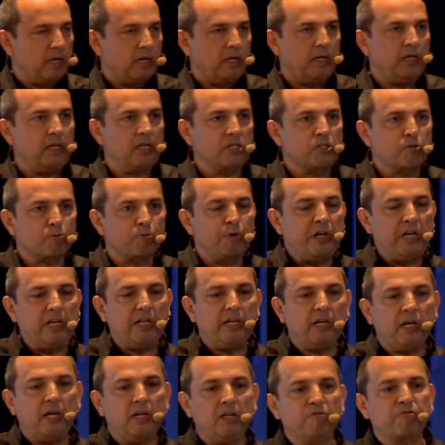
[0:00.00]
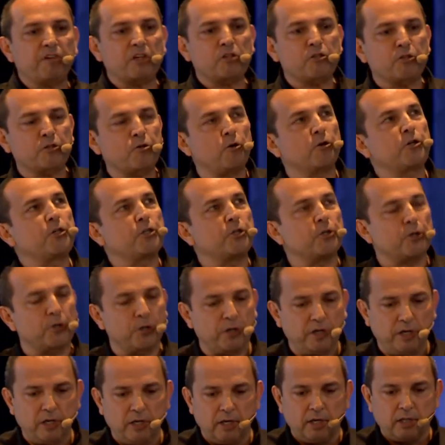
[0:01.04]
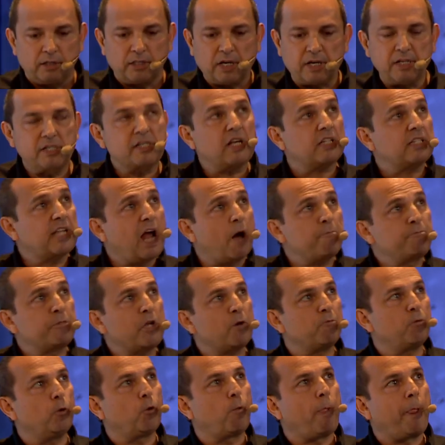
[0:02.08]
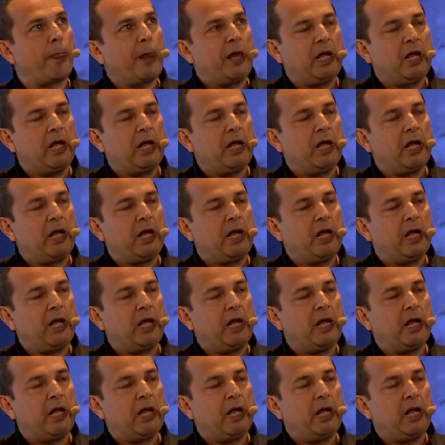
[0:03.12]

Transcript: it is really an infrastructure that is adaptable